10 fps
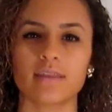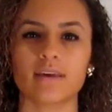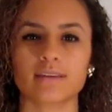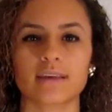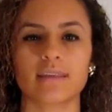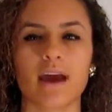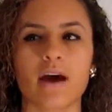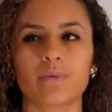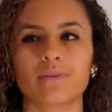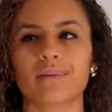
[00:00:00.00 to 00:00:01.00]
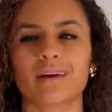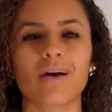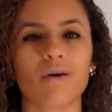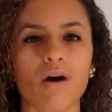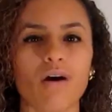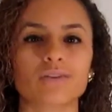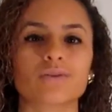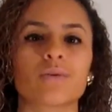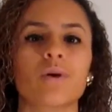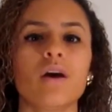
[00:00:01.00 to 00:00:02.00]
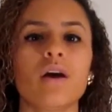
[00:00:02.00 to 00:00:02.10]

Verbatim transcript: things like that with like alcohol, so